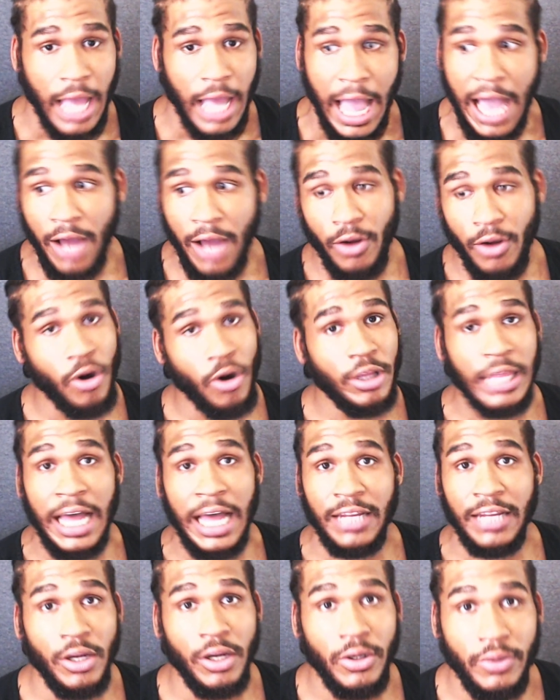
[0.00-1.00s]
All I
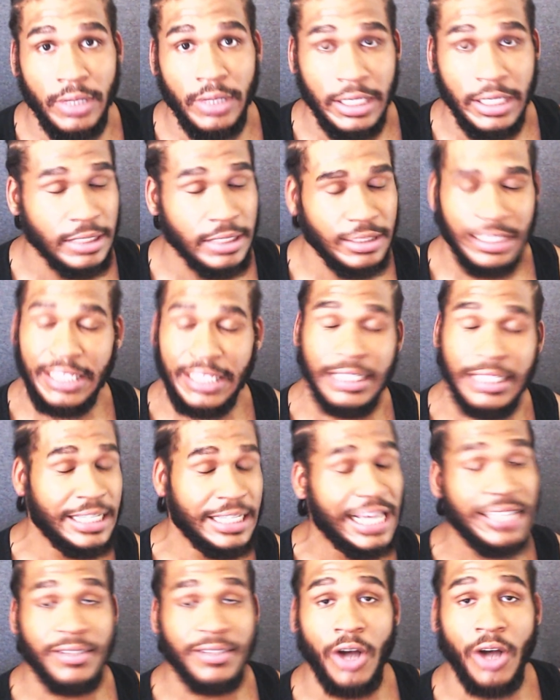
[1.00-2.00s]
know is
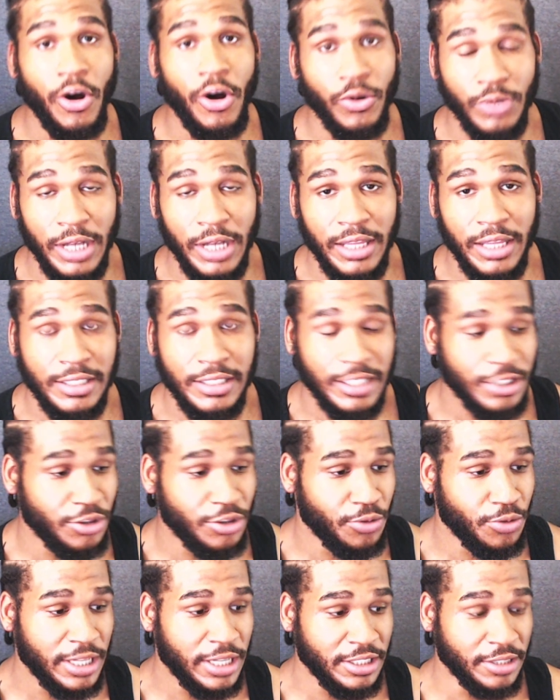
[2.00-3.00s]
that's a whole nother
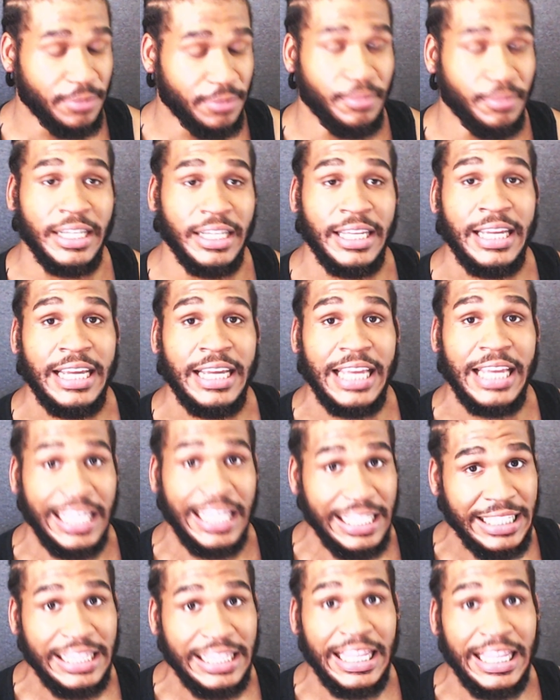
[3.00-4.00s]
situation. But
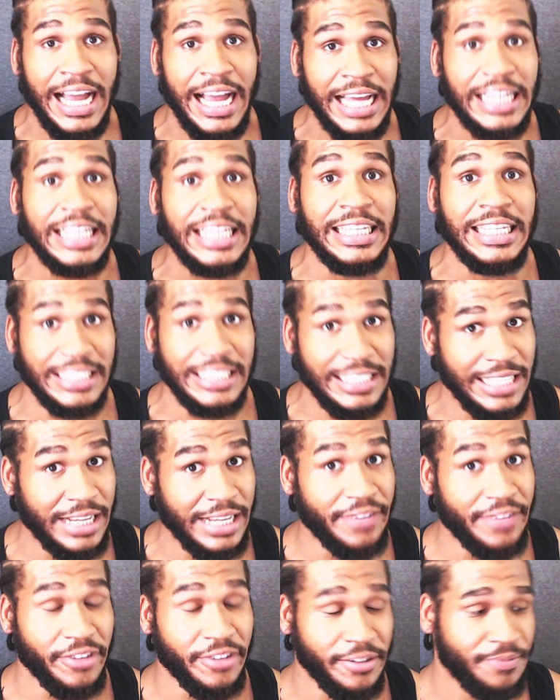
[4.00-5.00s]
Elon is
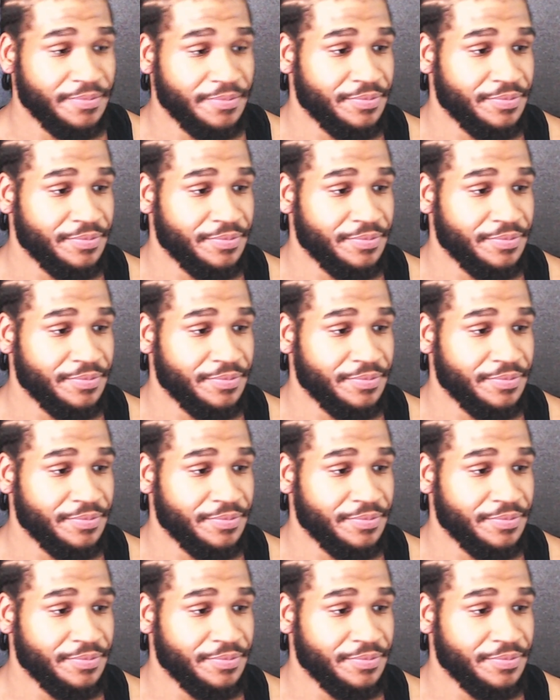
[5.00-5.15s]
different.